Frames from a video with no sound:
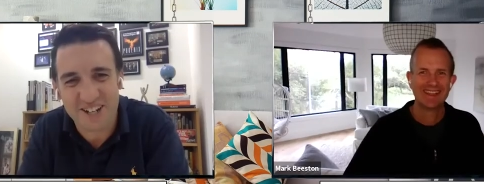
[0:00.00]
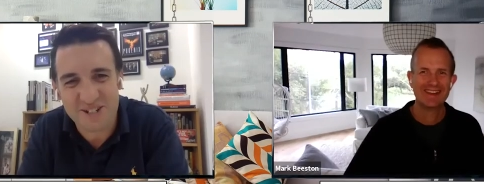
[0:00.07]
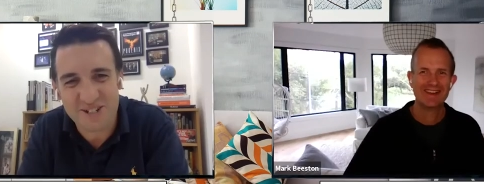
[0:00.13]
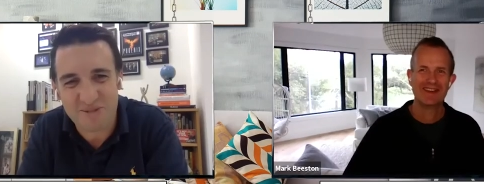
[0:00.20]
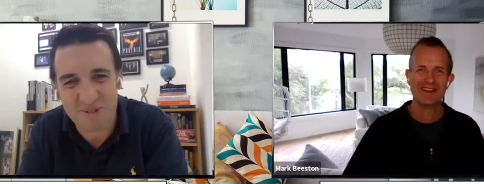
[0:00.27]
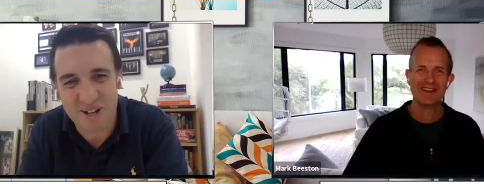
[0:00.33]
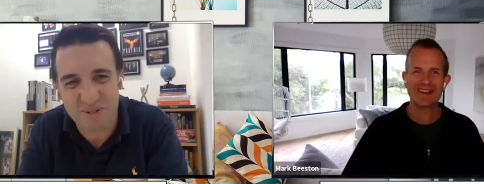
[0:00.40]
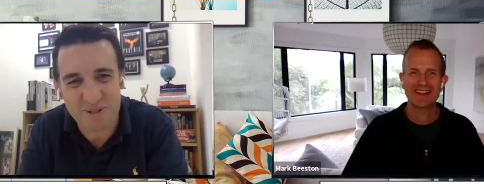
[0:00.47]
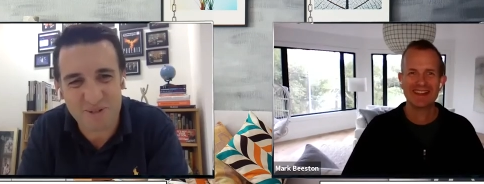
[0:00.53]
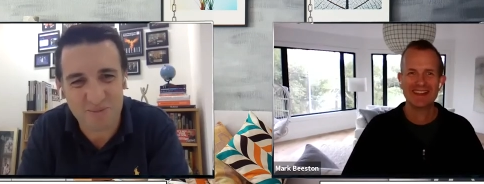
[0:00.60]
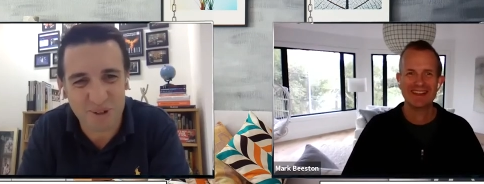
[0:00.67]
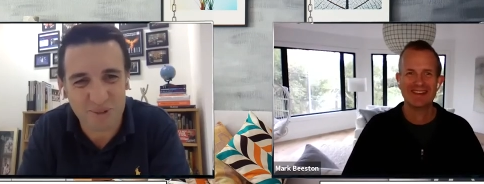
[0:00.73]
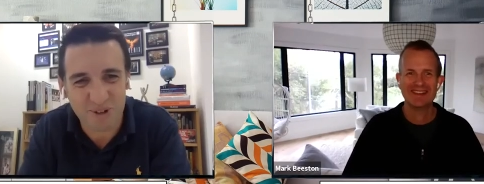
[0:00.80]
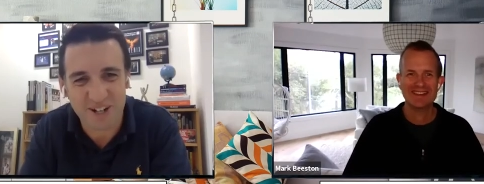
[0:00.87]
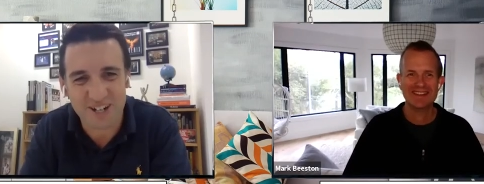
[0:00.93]
Speaker 1: like those to be able oh
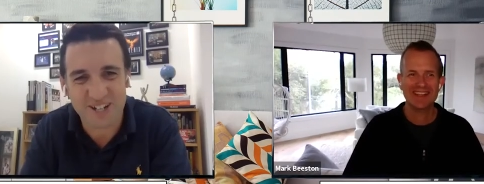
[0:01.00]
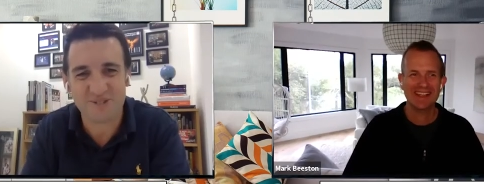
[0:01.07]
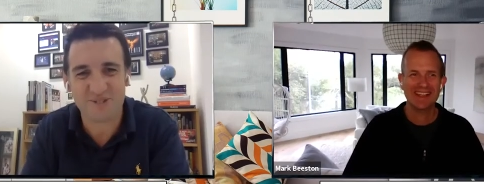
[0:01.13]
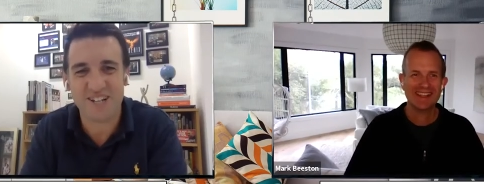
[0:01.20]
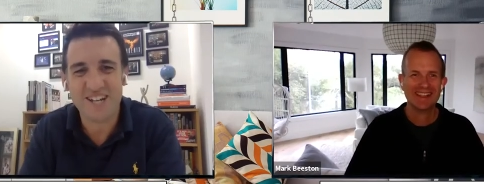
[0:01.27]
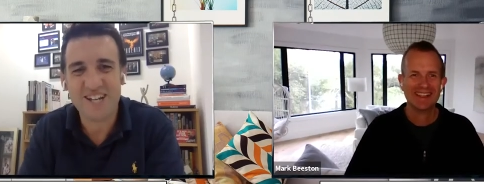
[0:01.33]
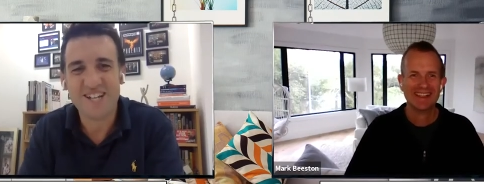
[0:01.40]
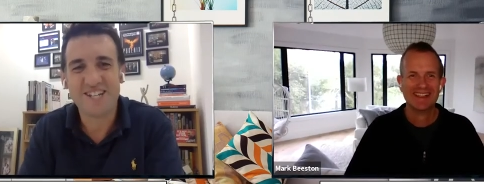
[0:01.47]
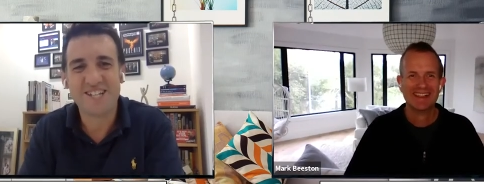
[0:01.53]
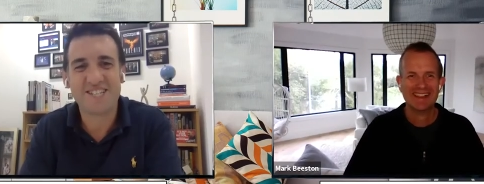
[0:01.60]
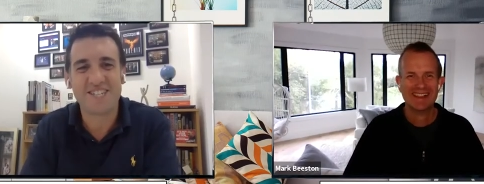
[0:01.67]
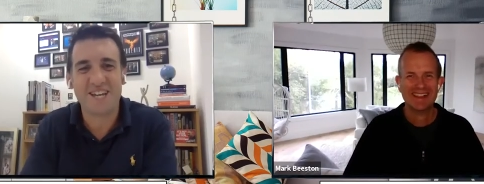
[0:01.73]
yeah dear oh dear